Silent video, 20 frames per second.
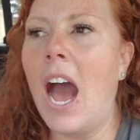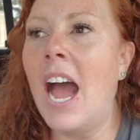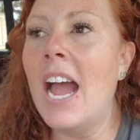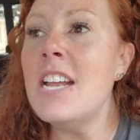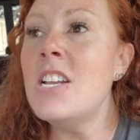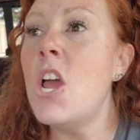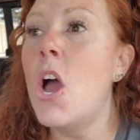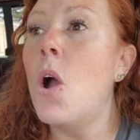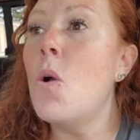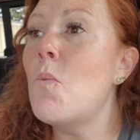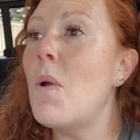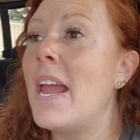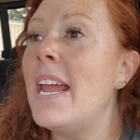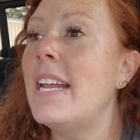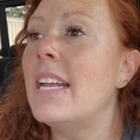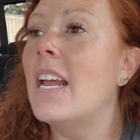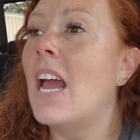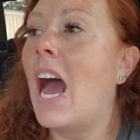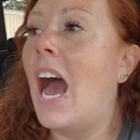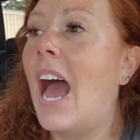I know.
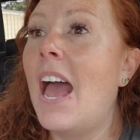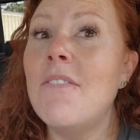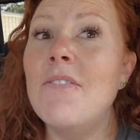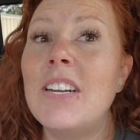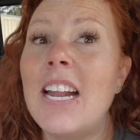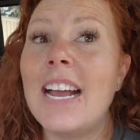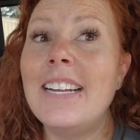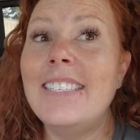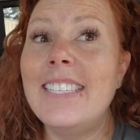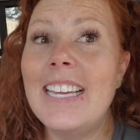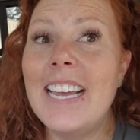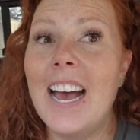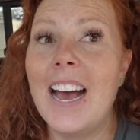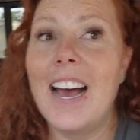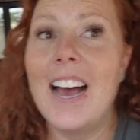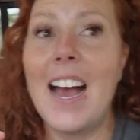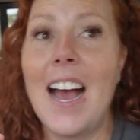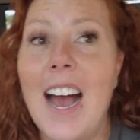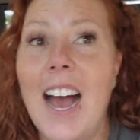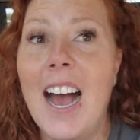Wait, I have an
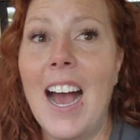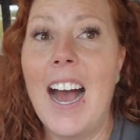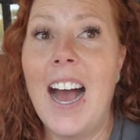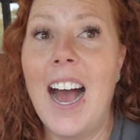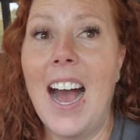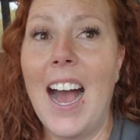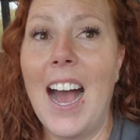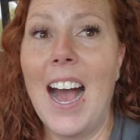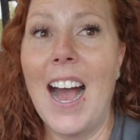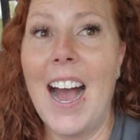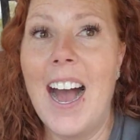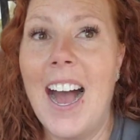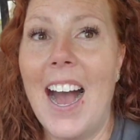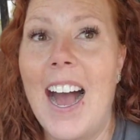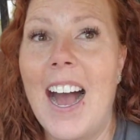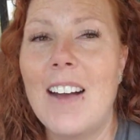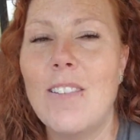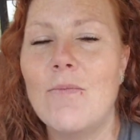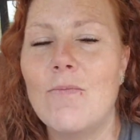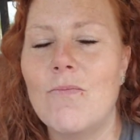idea. no shower
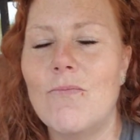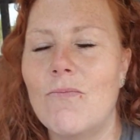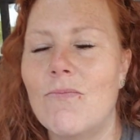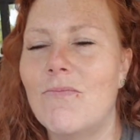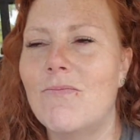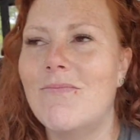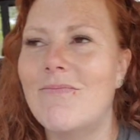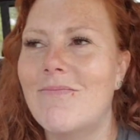curtains.